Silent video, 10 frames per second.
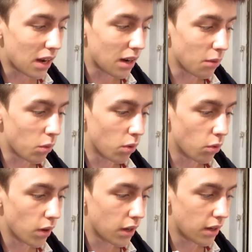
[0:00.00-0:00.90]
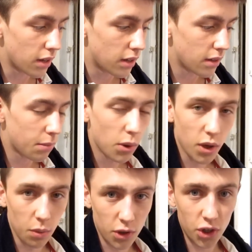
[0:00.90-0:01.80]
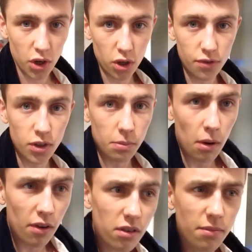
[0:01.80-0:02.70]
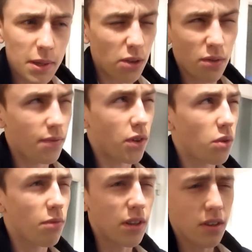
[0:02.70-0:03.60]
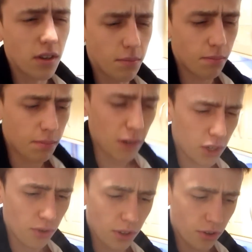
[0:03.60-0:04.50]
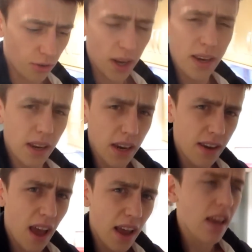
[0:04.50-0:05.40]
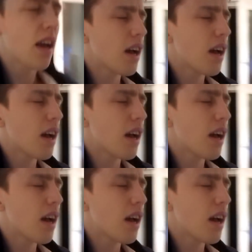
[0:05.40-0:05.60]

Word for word: I will put you on charge for tomorrow, because for some reason your battery's drained in a day,